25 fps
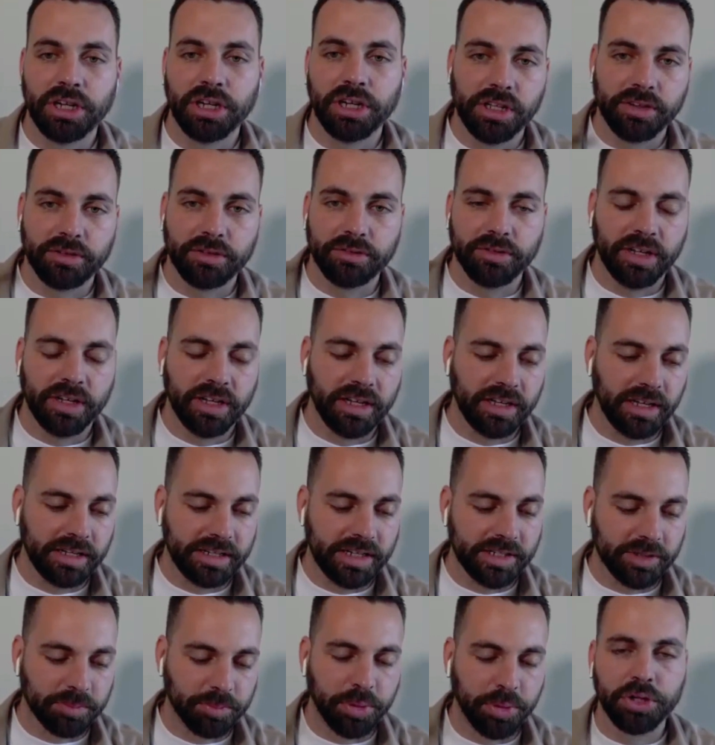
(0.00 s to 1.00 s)
a lot of, I
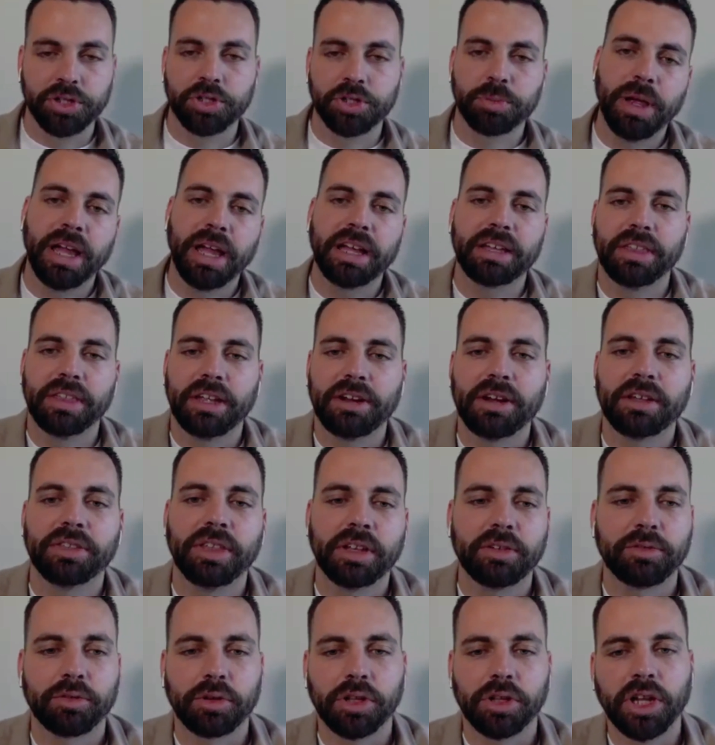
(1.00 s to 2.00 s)
guess, pushback there, I
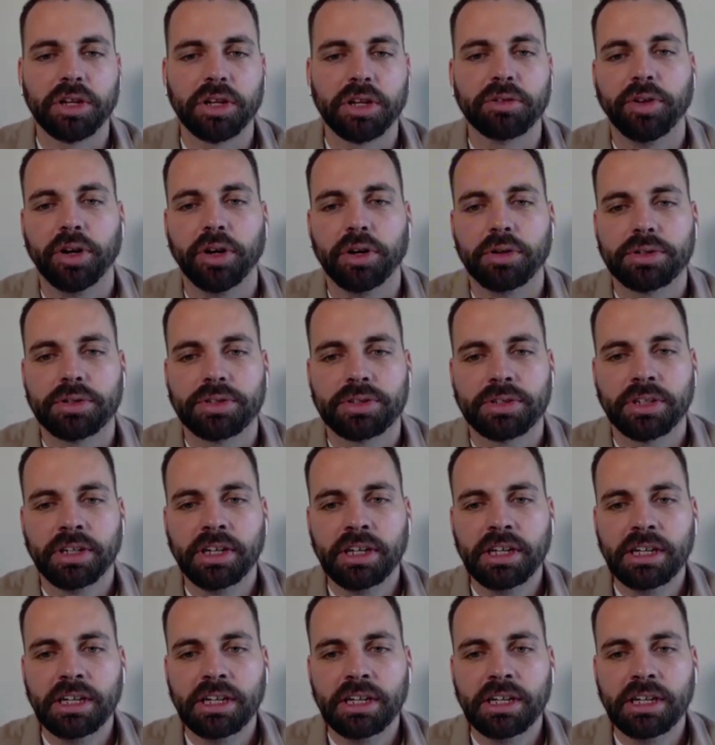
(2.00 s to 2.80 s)
think, for a lot of folks,